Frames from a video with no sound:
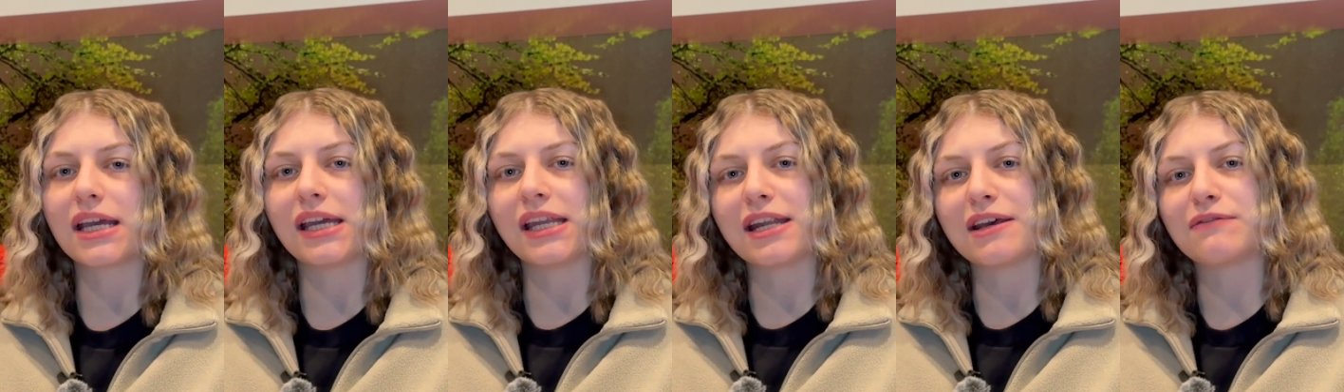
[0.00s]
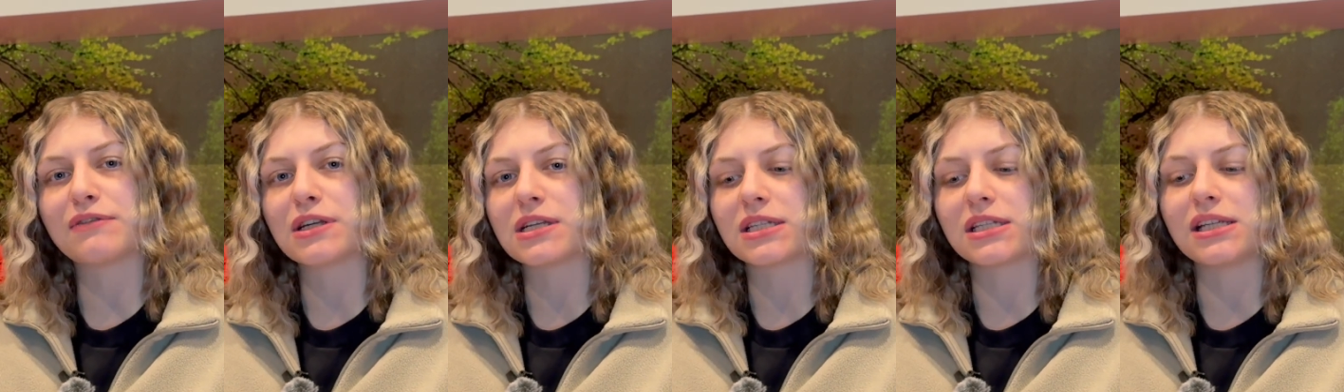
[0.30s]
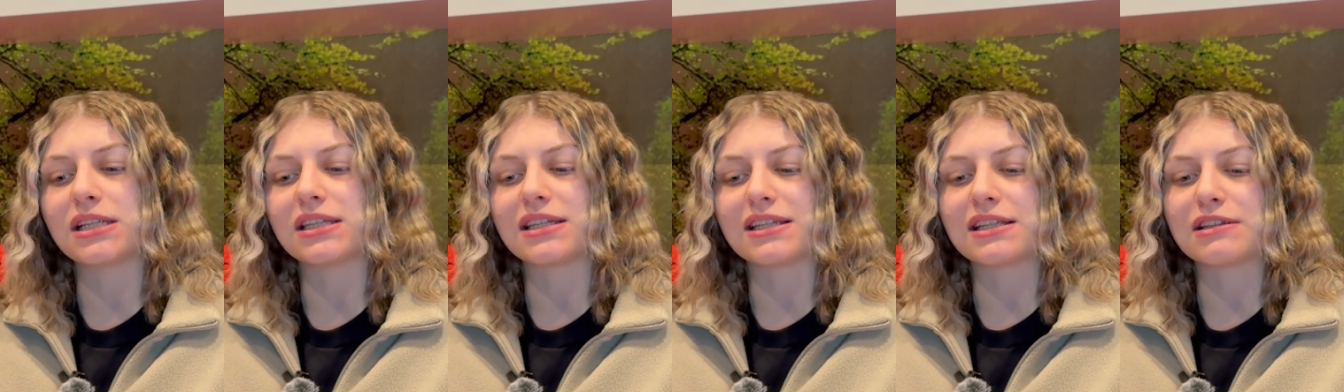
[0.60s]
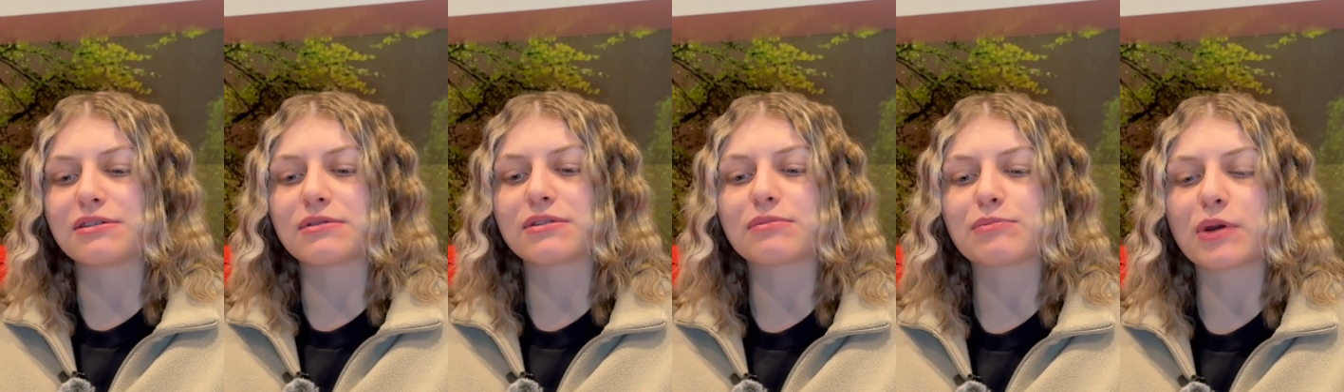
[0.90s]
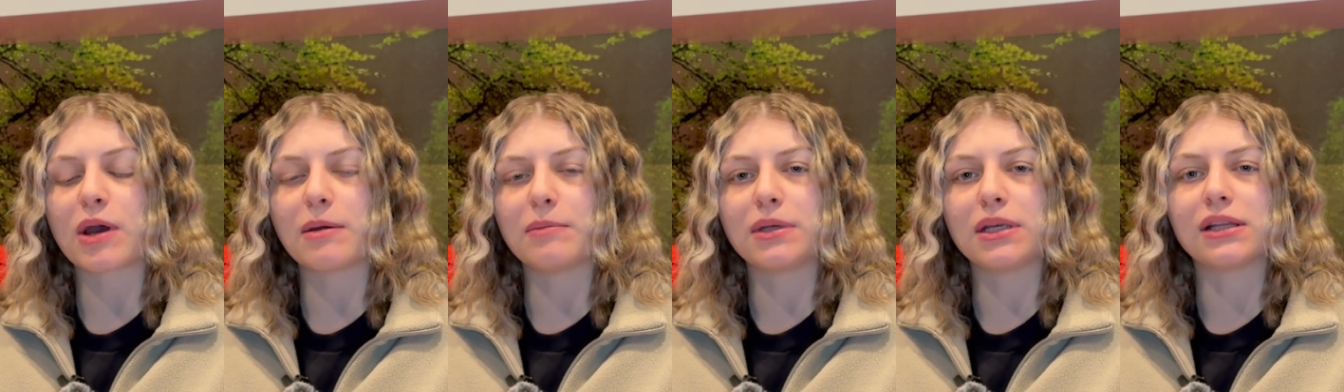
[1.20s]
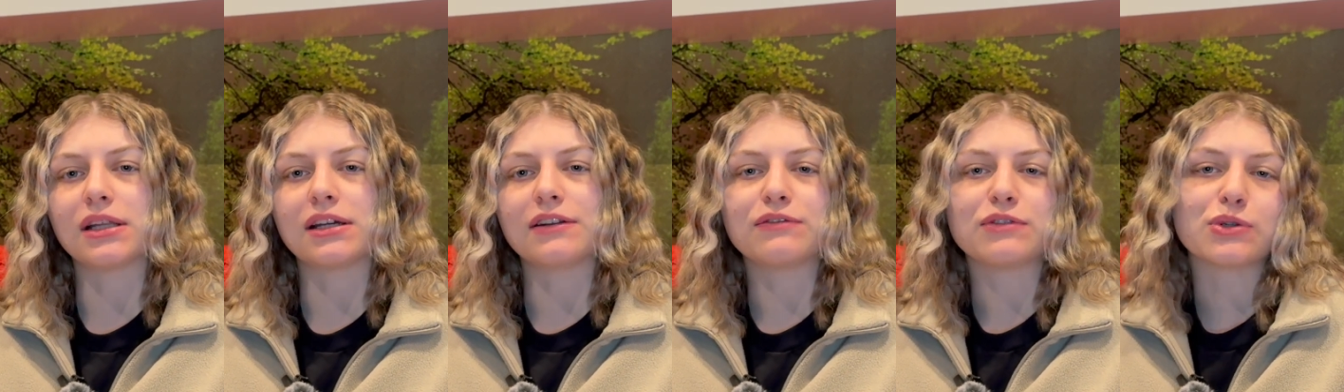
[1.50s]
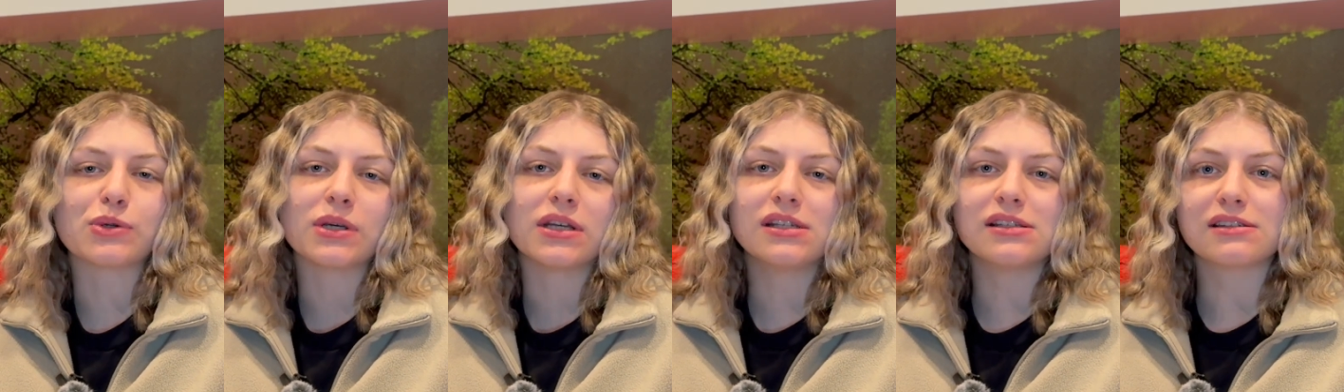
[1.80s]
and ever since it's brought me a lot of
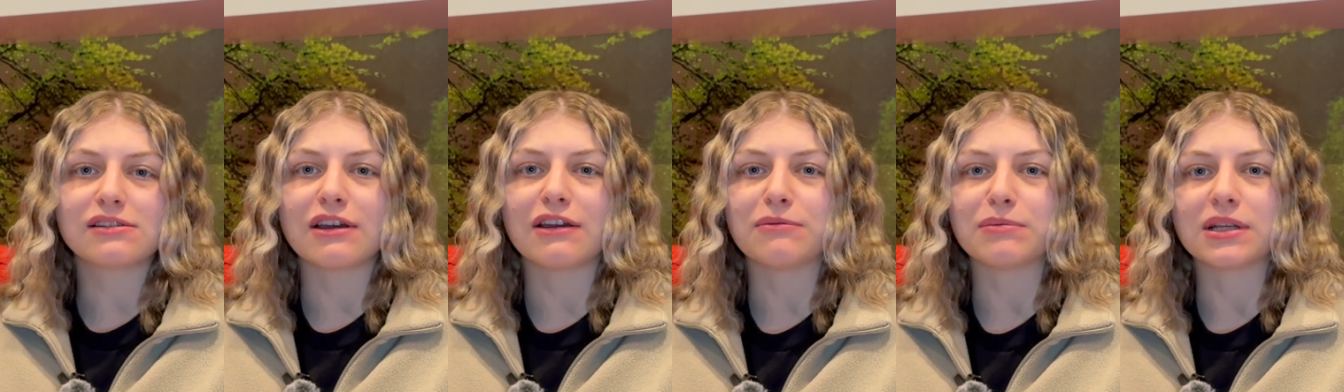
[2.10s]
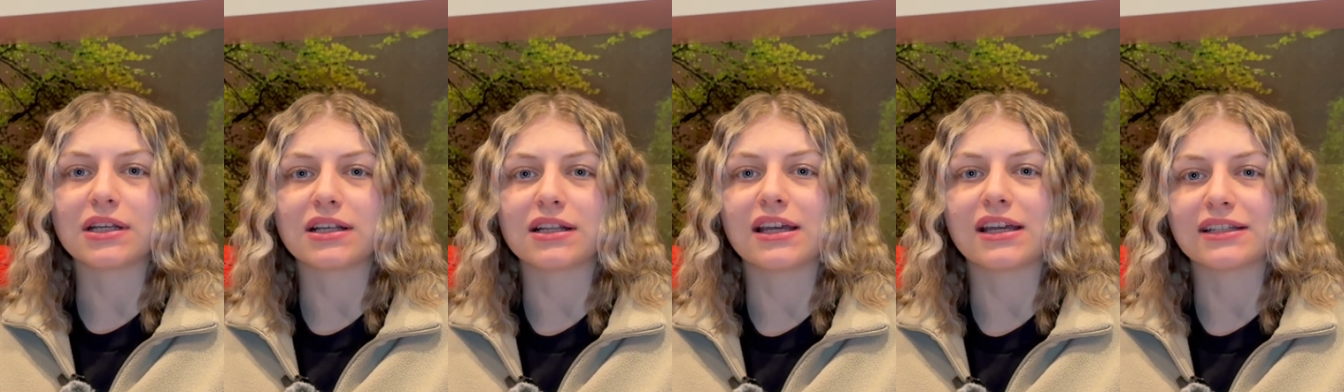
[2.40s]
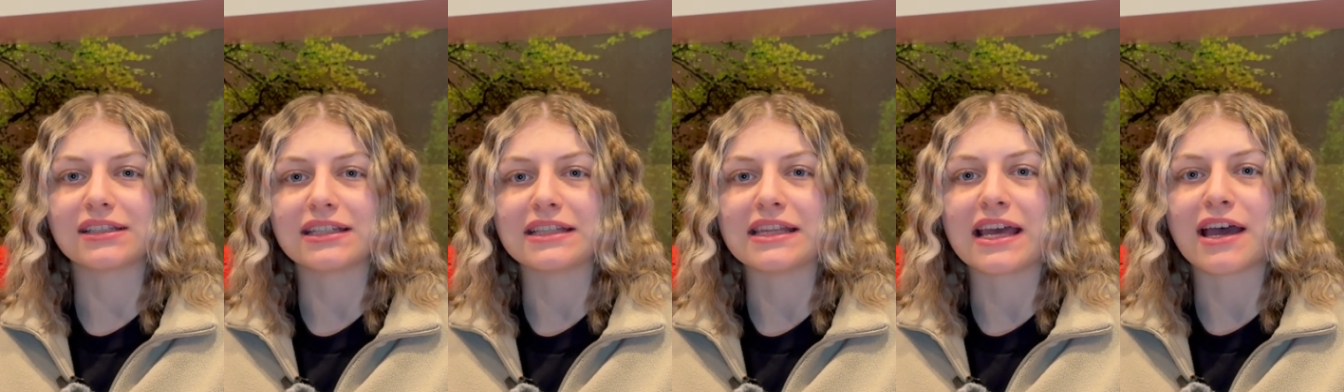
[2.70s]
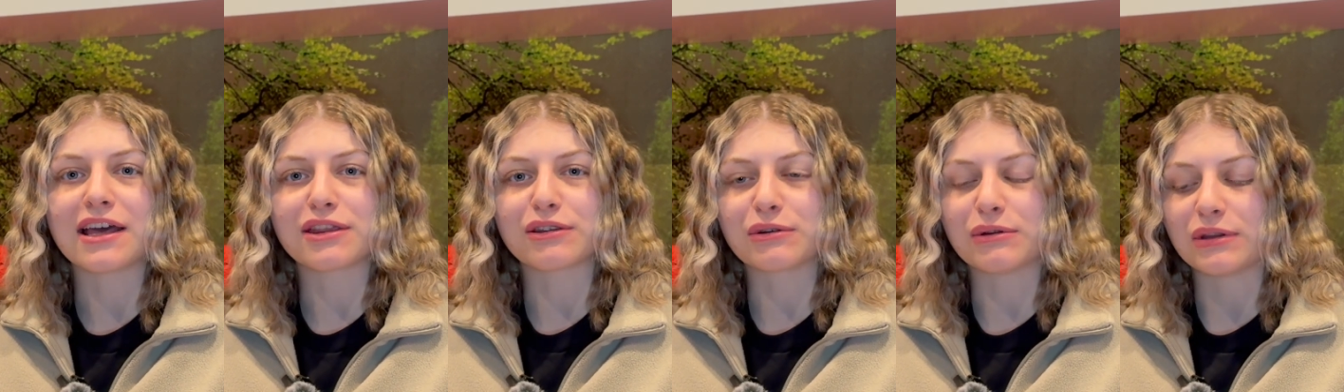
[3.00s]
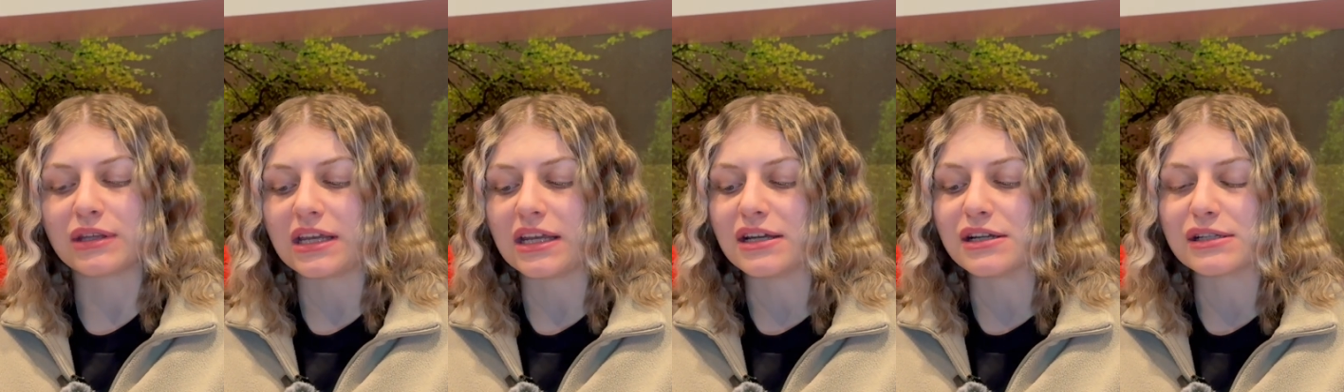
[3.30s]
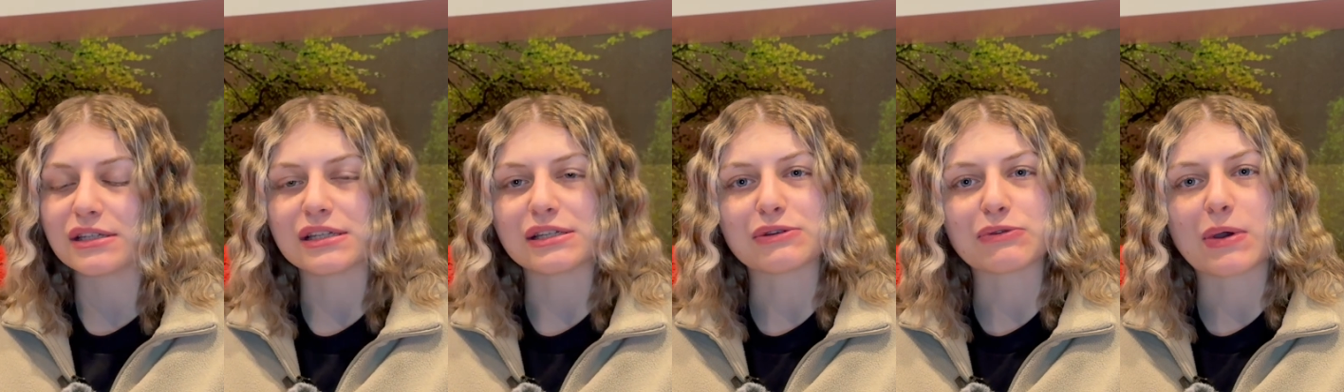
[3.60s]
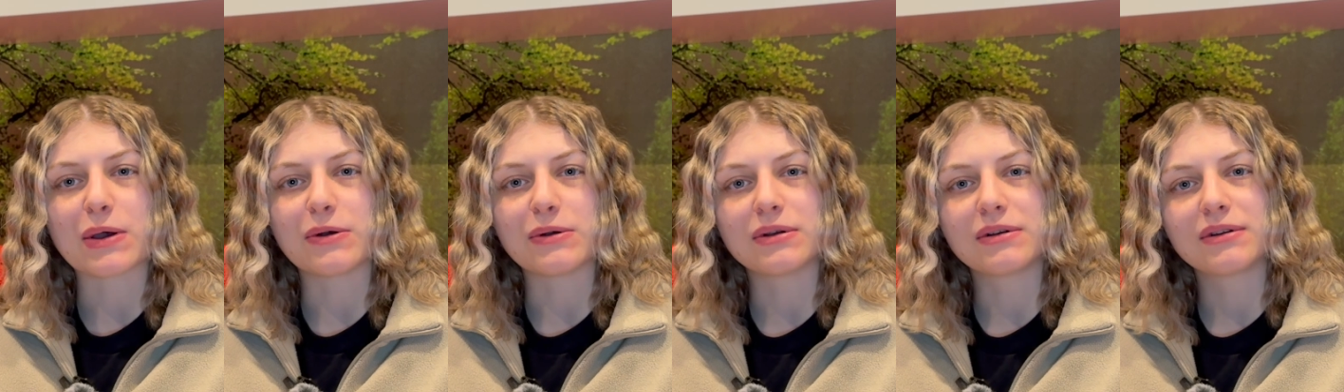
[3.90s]
joy, so I've been collecting that through the years as
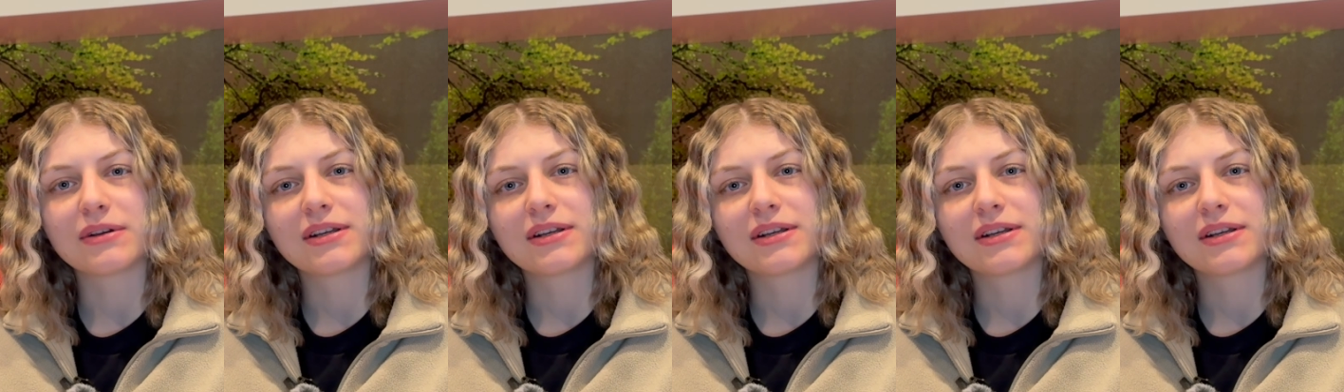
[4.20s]
well.